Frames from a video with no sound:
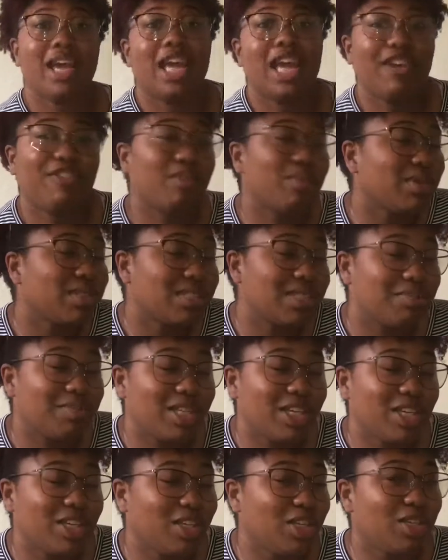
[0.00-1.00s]
If it was
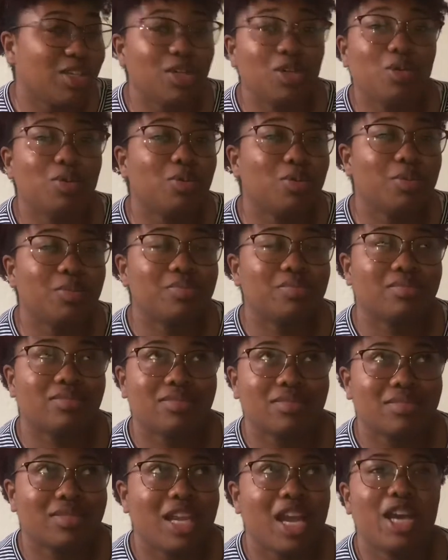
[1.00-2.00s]
something you
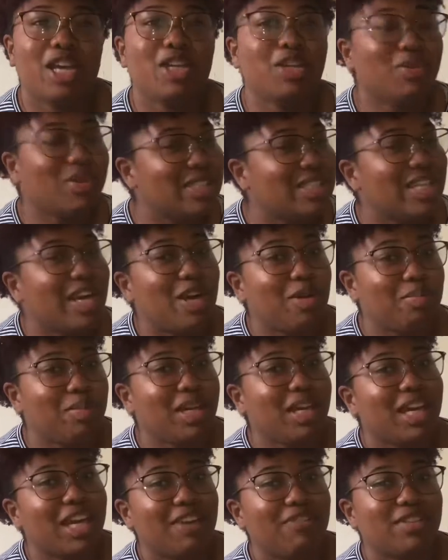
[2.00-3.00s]
could tell
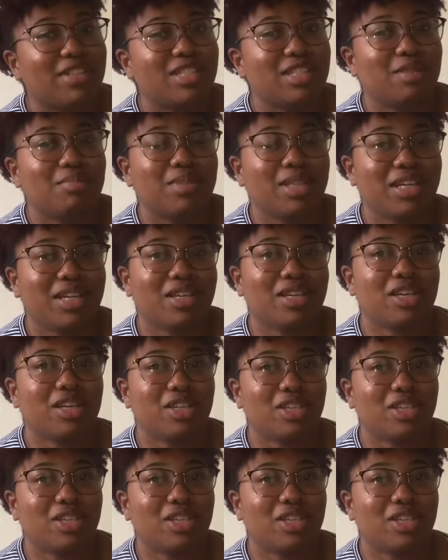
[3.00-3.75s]
me if it's something